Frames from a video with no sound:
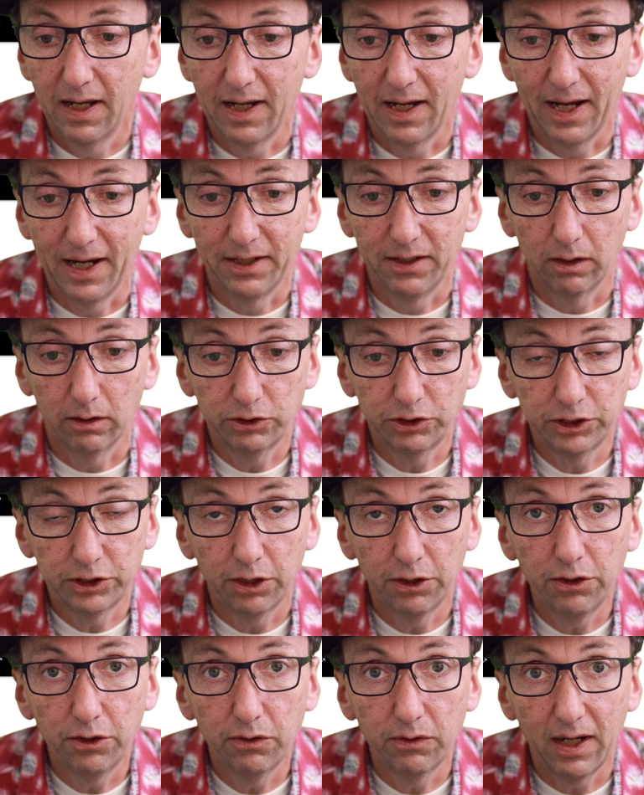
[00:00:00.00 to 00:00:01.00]
And I'll
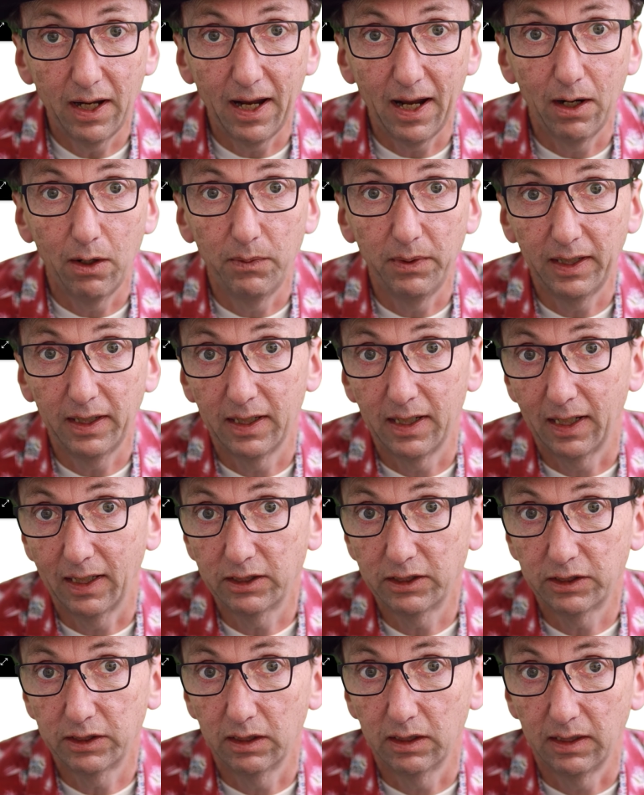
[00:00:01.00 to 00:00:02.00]
show you how we can
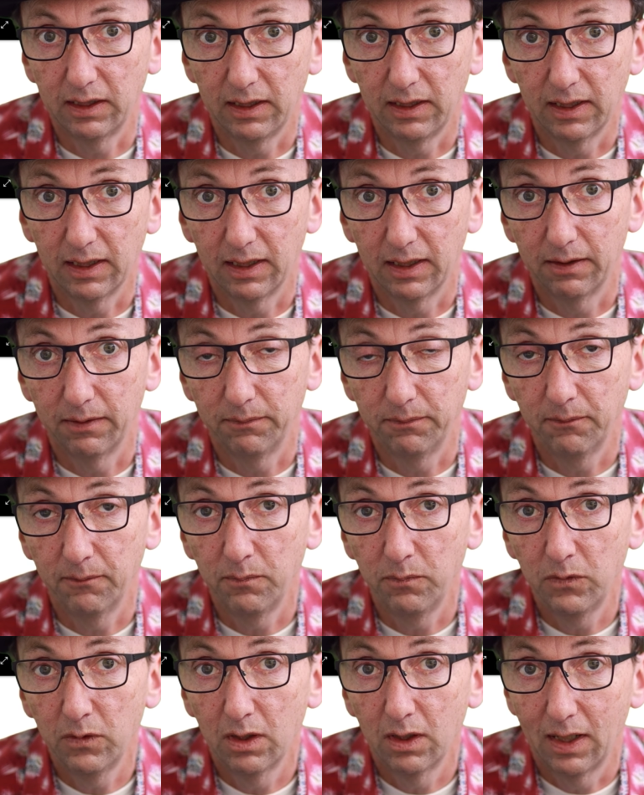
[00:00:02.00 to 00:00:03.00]
actually
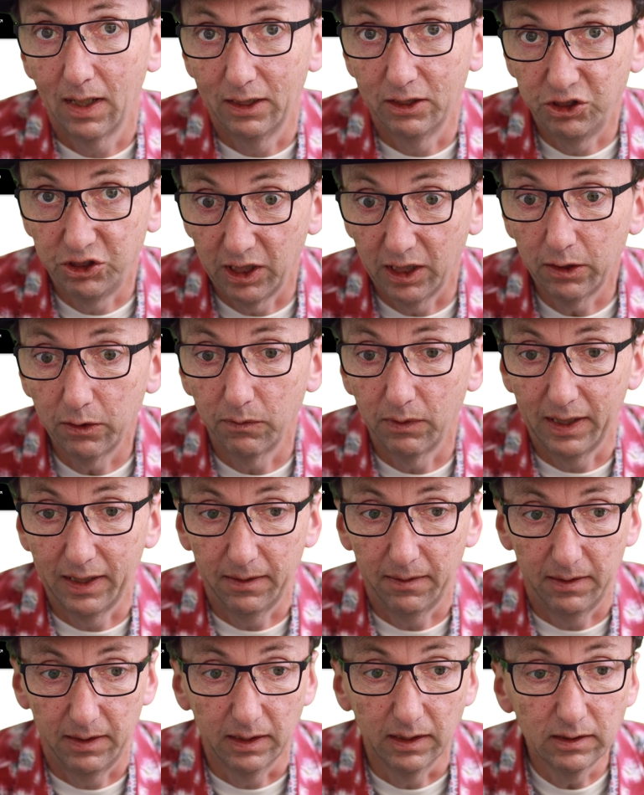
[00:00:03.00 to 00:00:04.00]

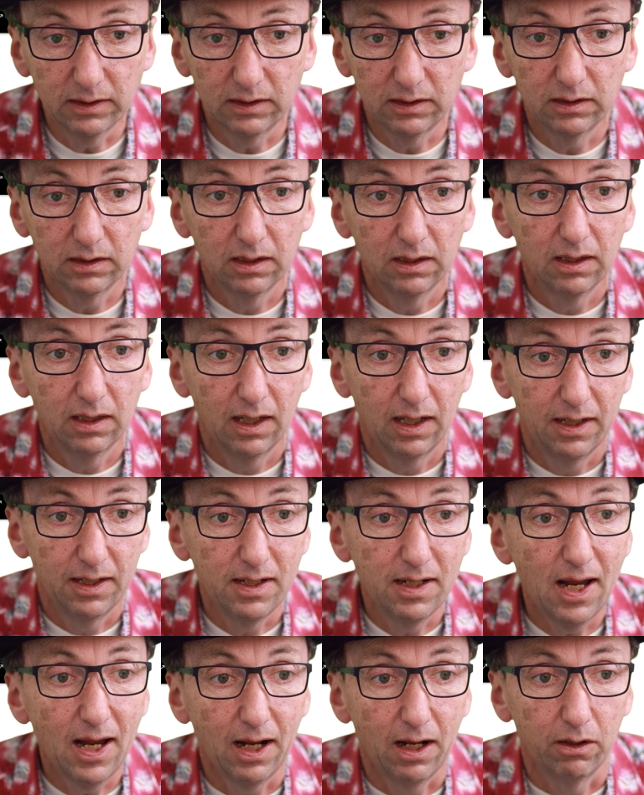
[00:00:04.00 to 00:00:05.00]
generate this
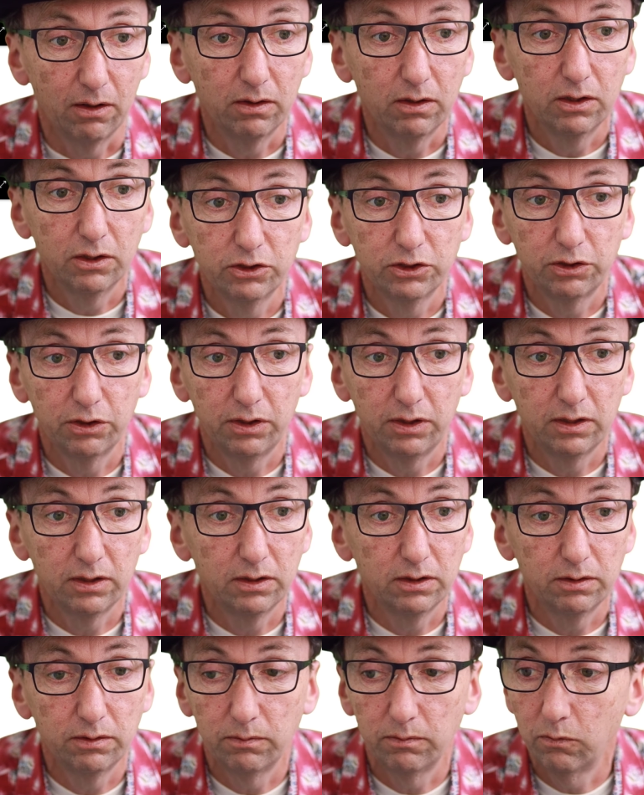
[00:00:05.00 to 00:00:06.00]
now. So
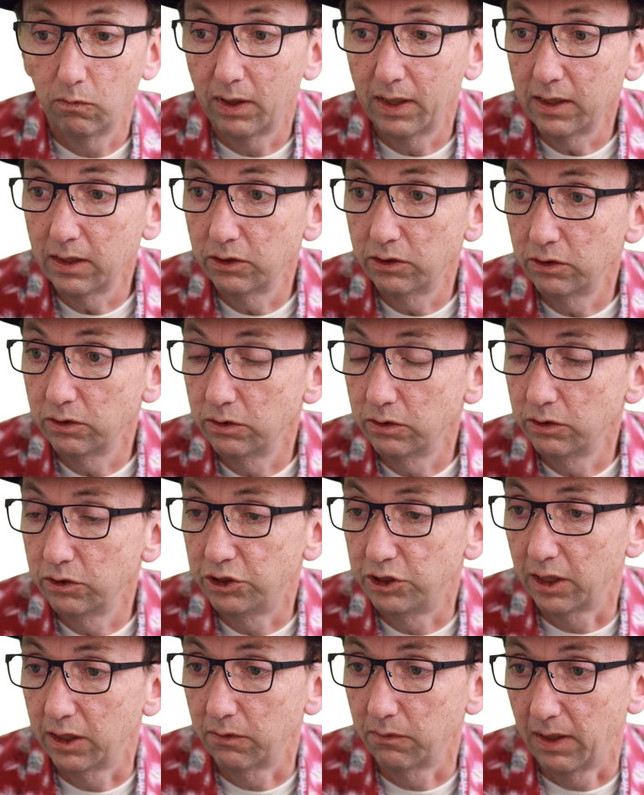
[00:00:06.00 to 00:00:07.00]
the way to
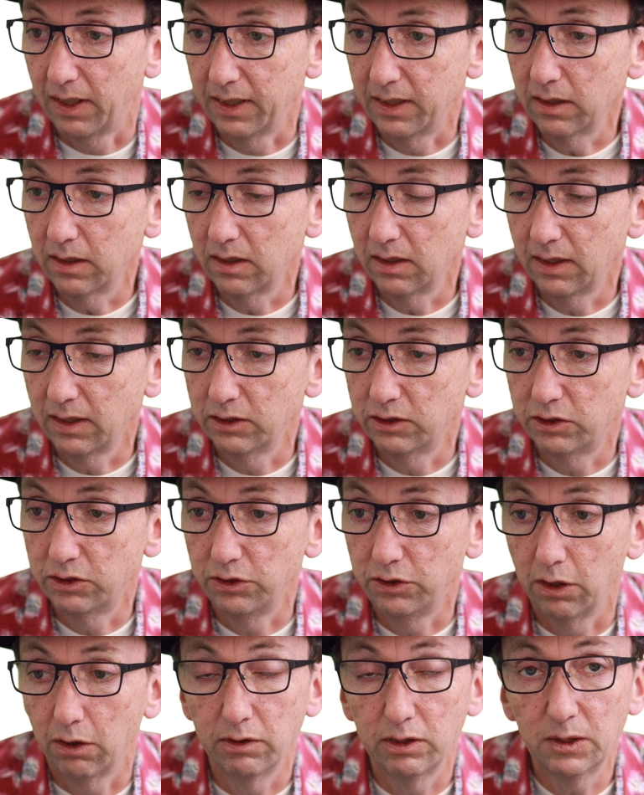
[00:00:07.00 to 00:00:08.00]
generate it is
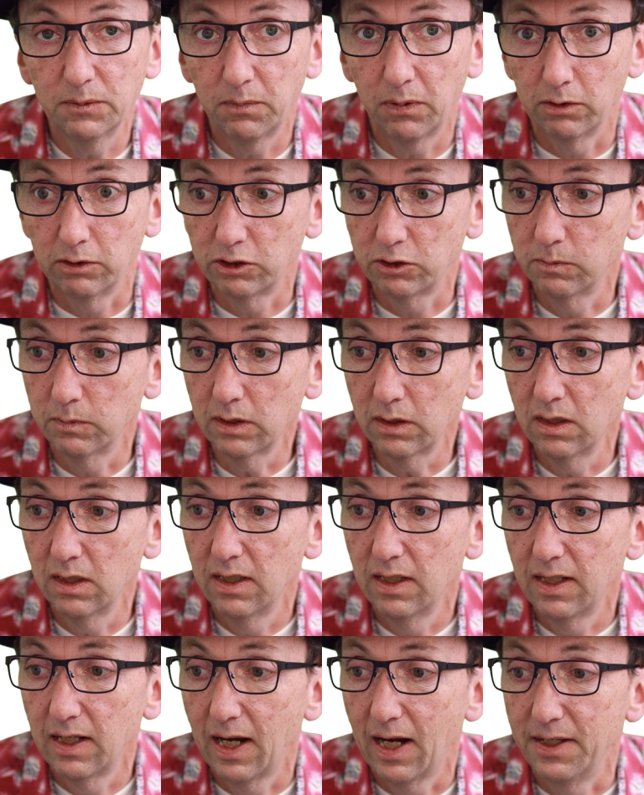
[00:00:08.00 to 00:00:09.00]
to go into Postman
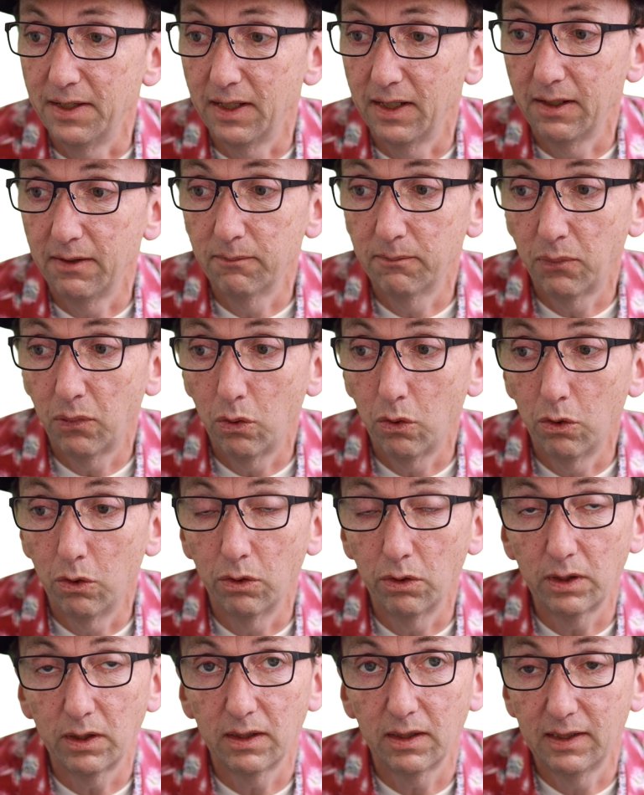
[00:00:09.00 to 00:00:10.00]
and then
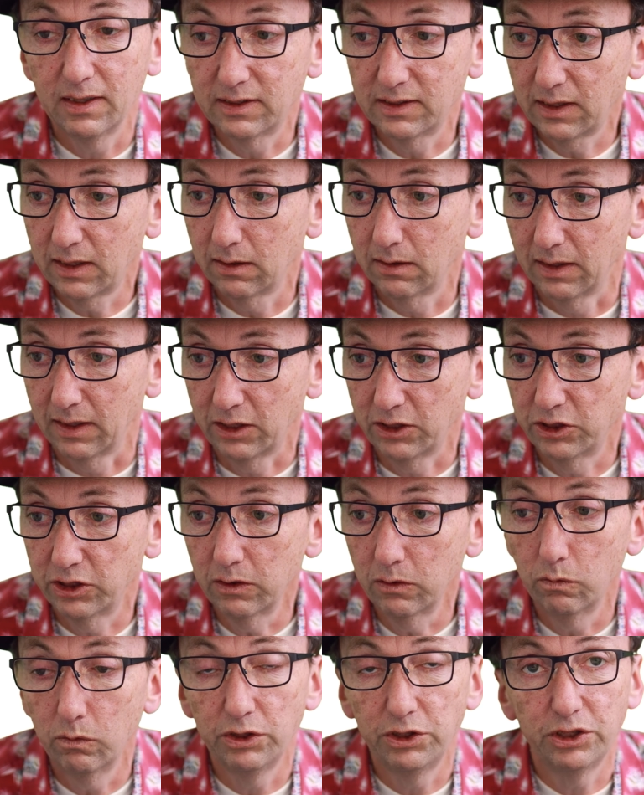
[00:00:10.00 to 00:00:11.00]
import this
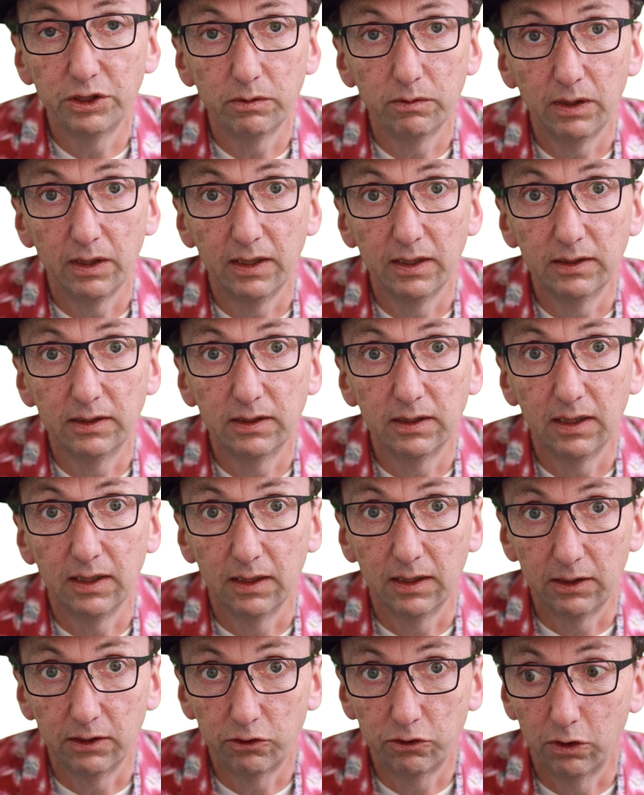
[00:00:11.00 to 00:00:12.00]
collection, which is in
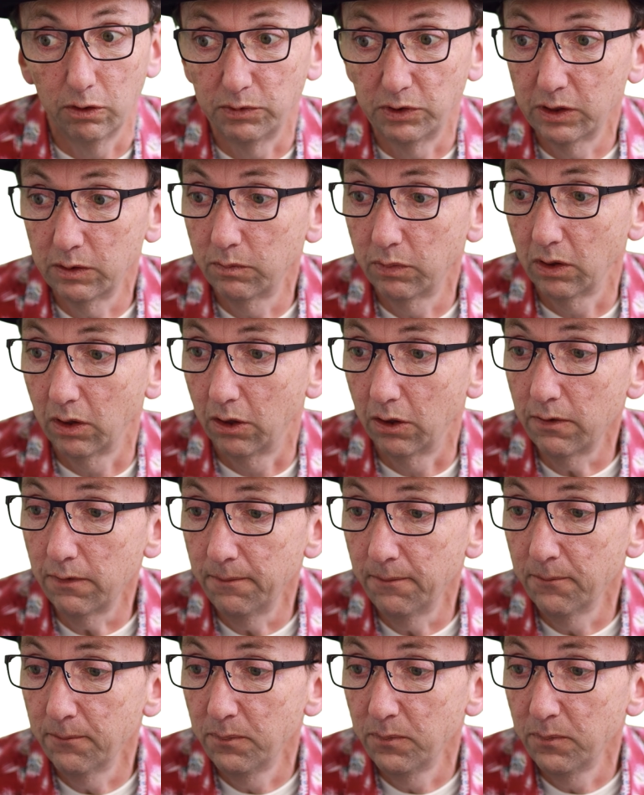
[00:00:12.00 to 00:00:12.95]
the description below.